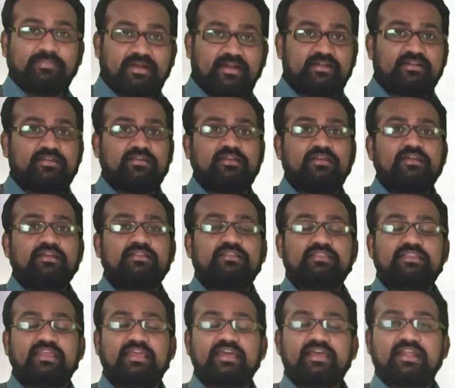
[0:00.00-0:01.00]
but
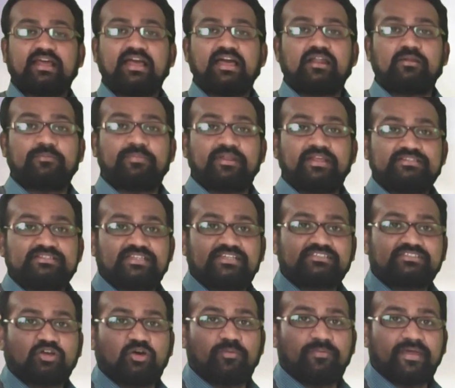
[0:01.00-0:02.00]
there are
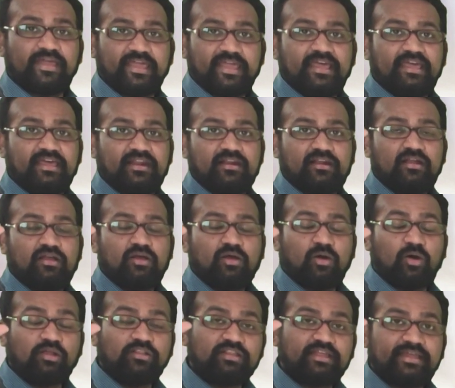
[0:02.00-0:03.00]
presence of
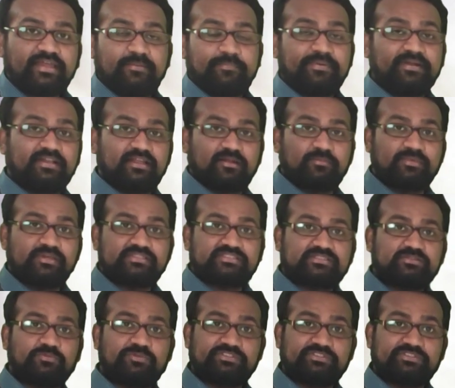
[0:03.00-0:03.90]
hair on the epidermis,